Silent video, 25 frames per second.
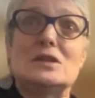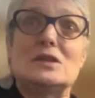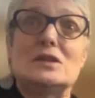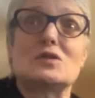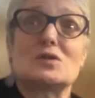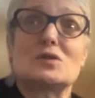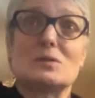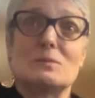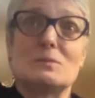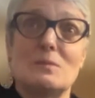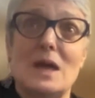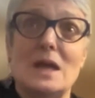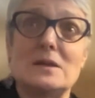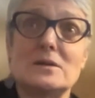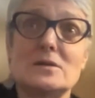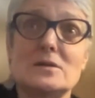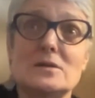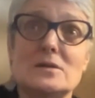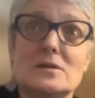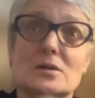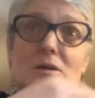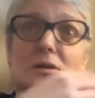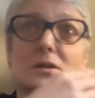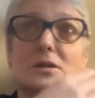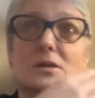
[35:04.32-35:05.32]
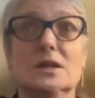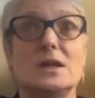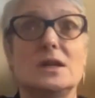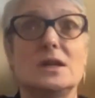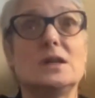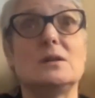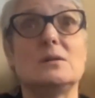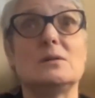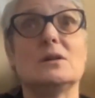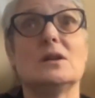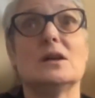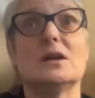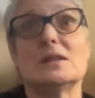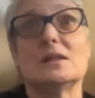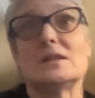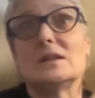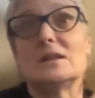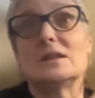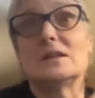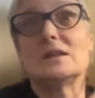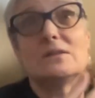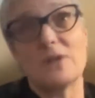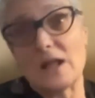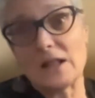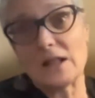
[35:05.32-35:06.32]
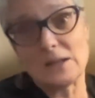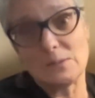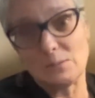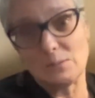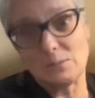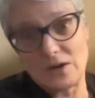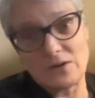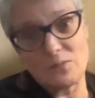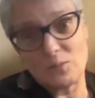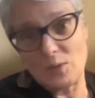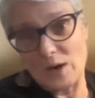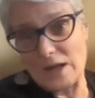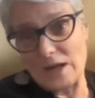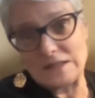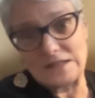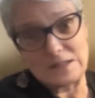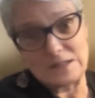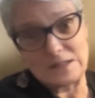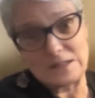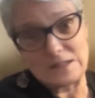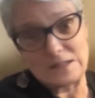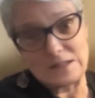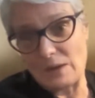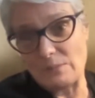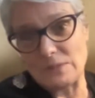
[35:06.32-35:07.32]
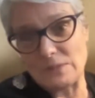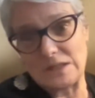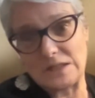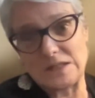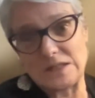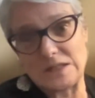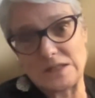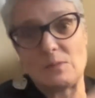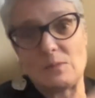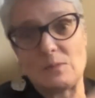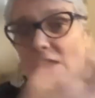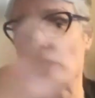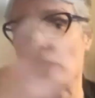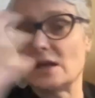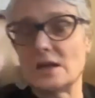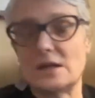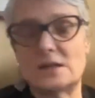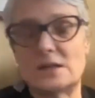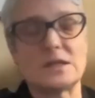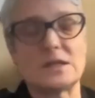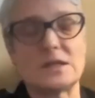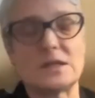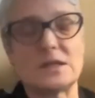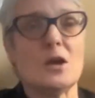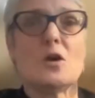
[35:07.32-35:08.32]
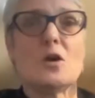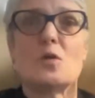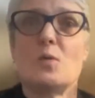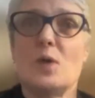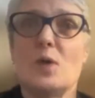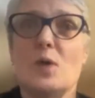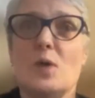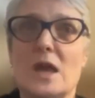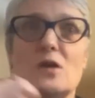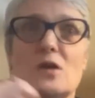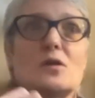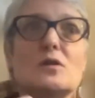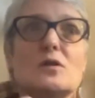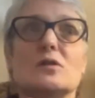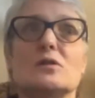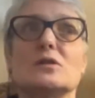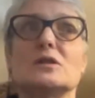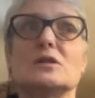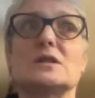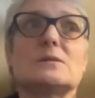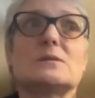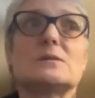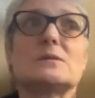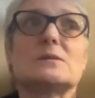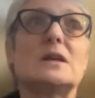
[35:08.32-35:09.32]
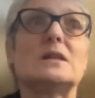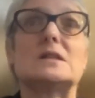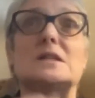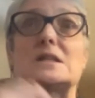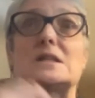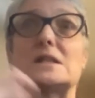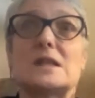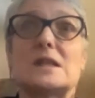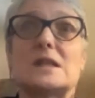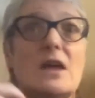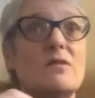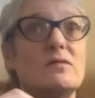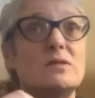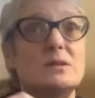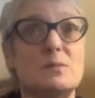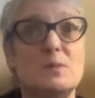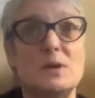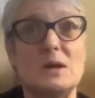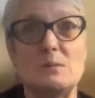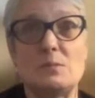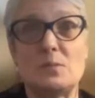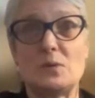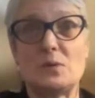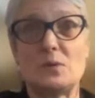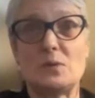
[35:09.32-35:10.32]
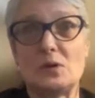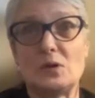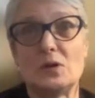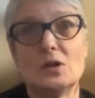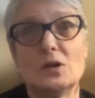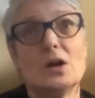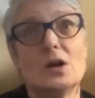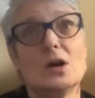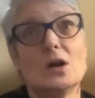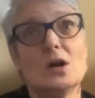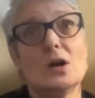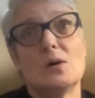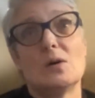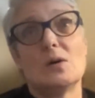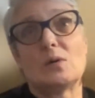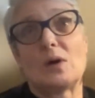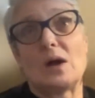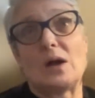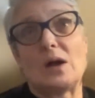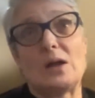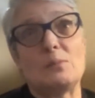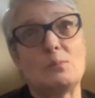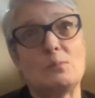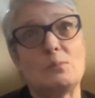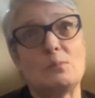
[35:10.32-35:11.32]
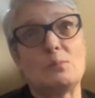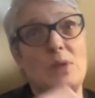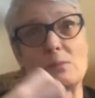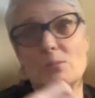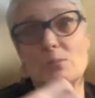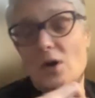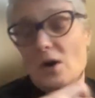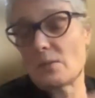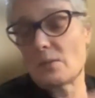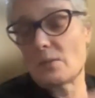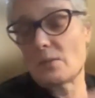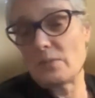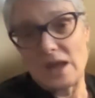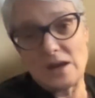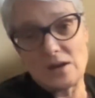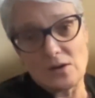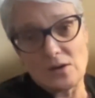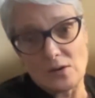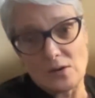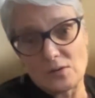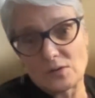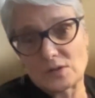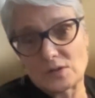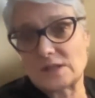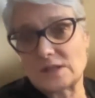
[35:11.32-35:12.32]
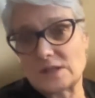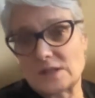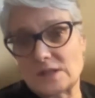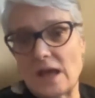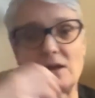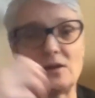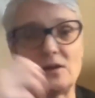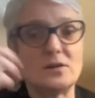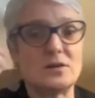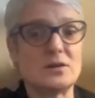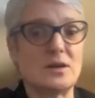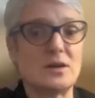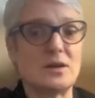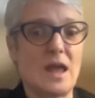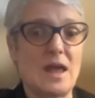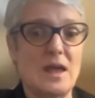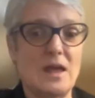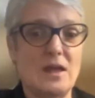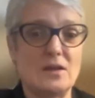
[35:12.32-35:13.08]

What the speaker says: instrumental in the development of white supremacy, because Quakers enslaved people in Barbados, and